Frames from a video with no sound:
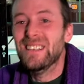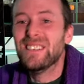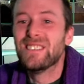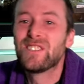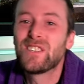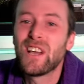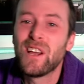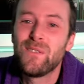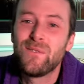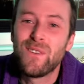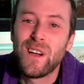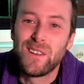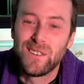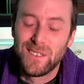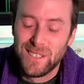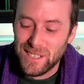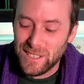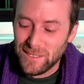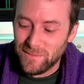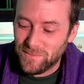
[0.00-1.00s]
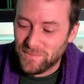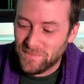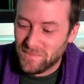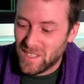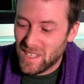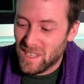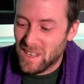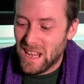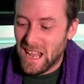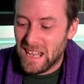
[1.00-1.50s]
So folks,
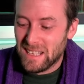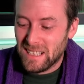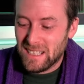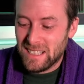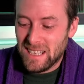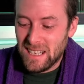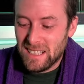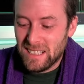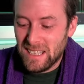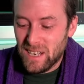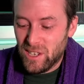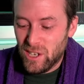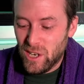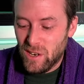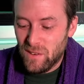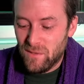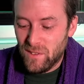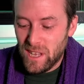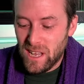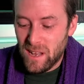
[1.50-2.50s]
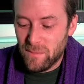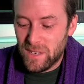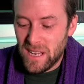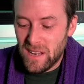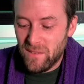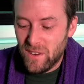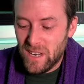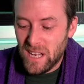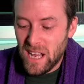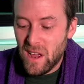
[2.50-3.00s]
as I said, stay tuned for the
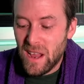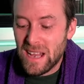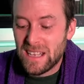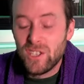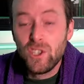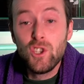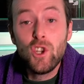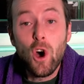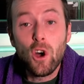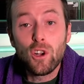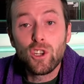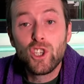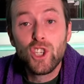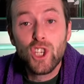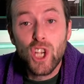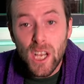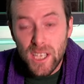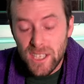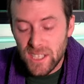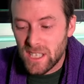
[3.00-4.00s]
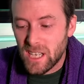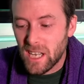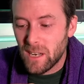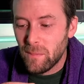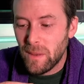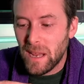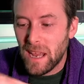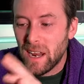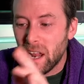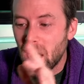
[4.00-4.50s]
update video. It's not just going to
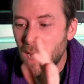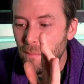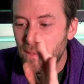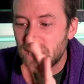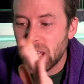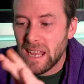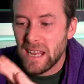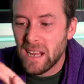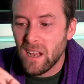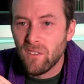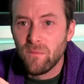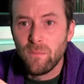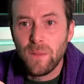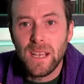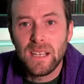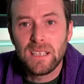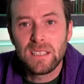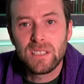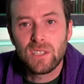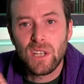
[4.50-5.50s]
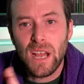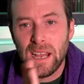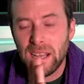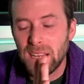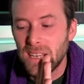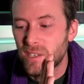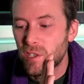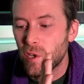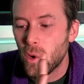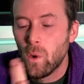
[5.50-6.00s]
be an update of me sat
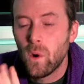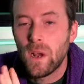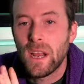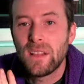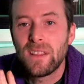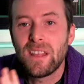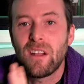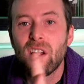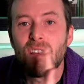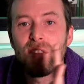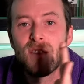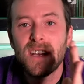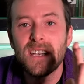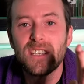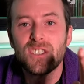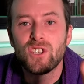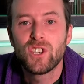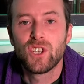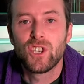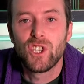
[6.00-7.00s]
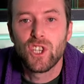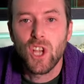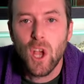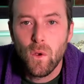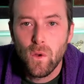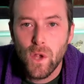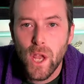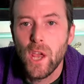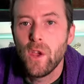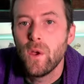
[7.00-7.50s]
here talking. There are things to show
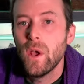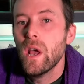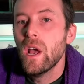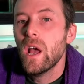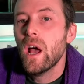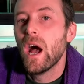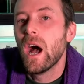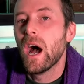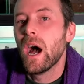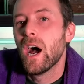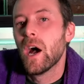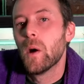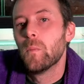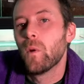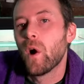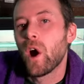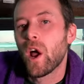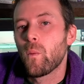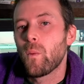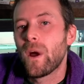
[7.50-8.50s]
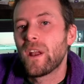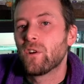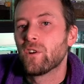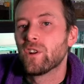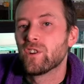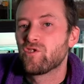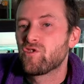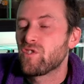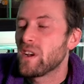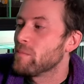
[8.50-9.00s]
you. Um, I went on
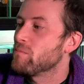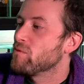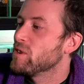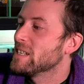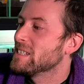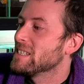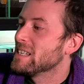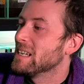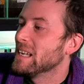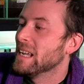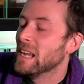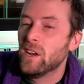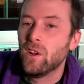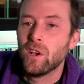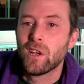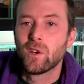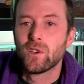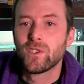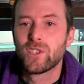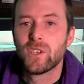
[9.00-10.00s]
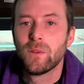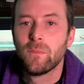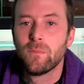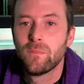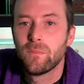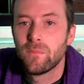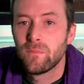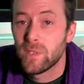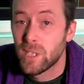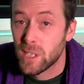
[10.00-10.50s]
a trip recently and I got
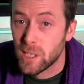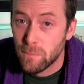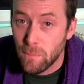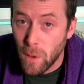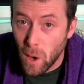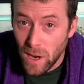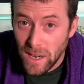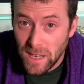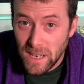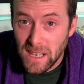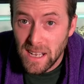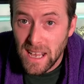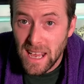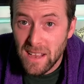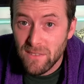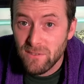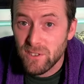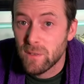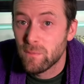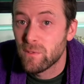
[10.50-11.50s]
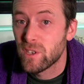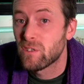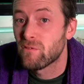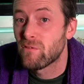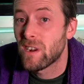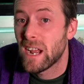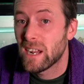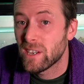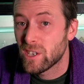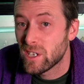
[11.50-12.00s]
some spider gifts, some
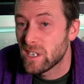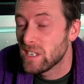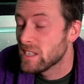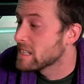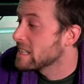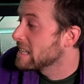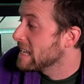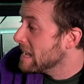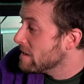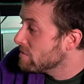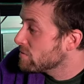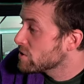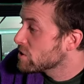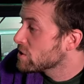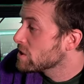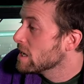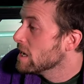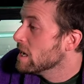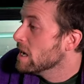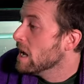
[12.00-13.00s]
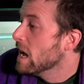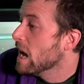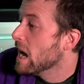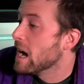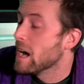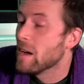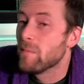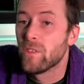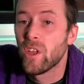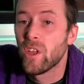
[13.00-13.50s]
tarantula gifts um,